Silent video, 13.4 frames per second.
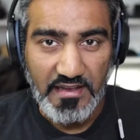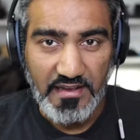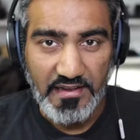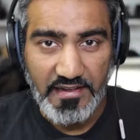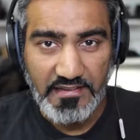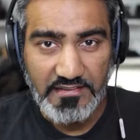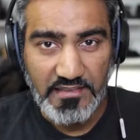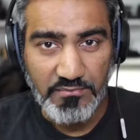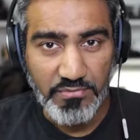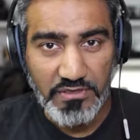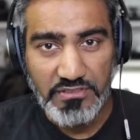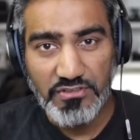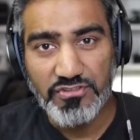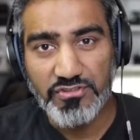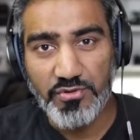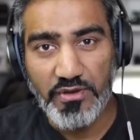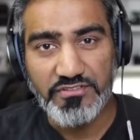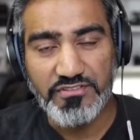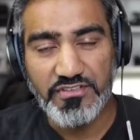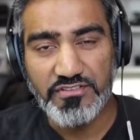and then bring those
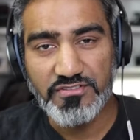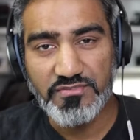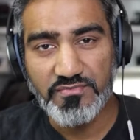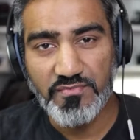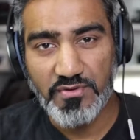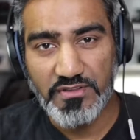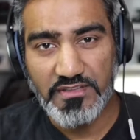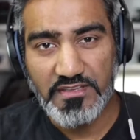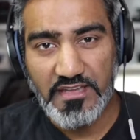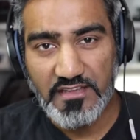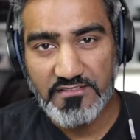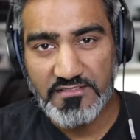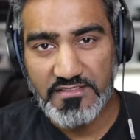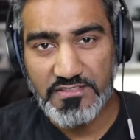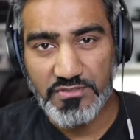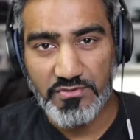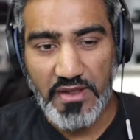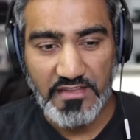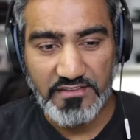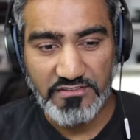questions for the guests
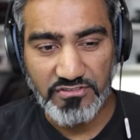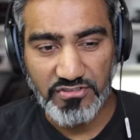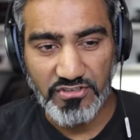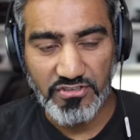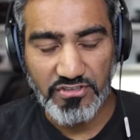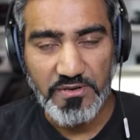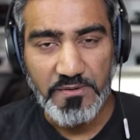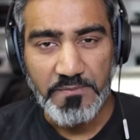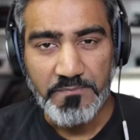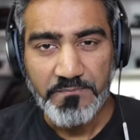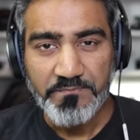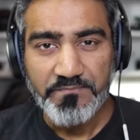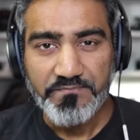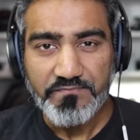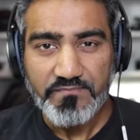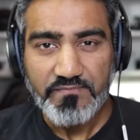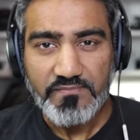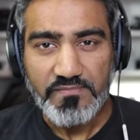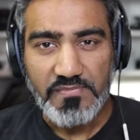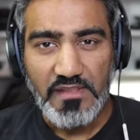to answer.
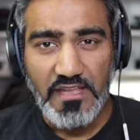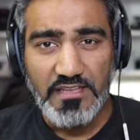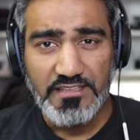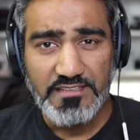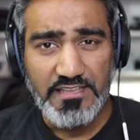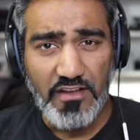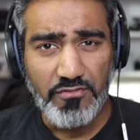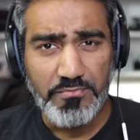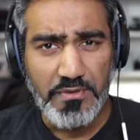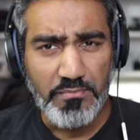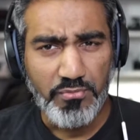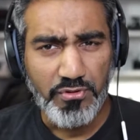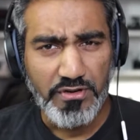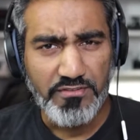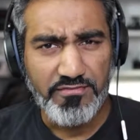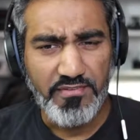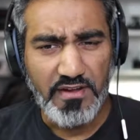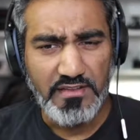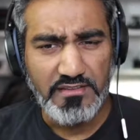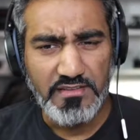I think that would be a pretty
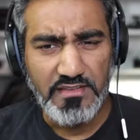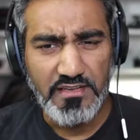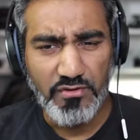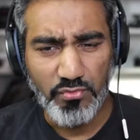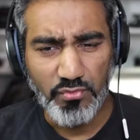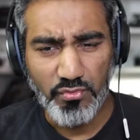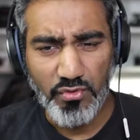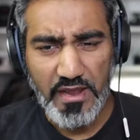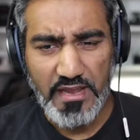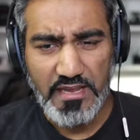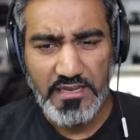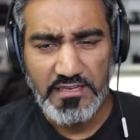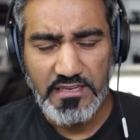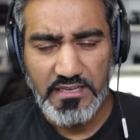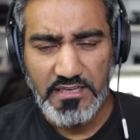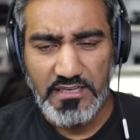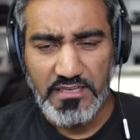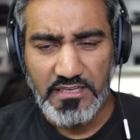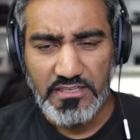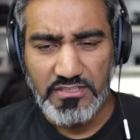fun way
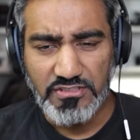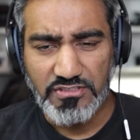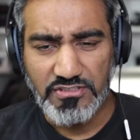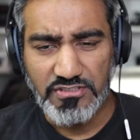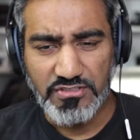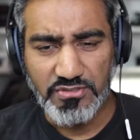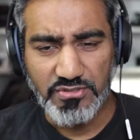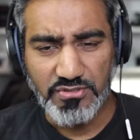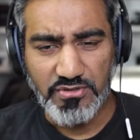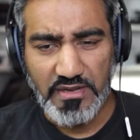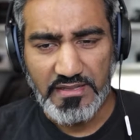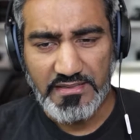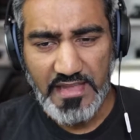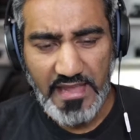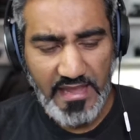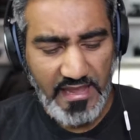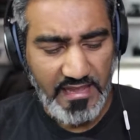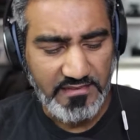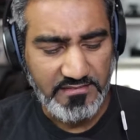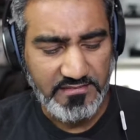to
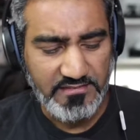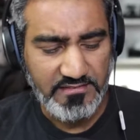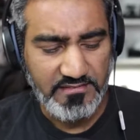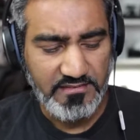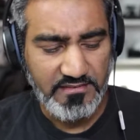enhance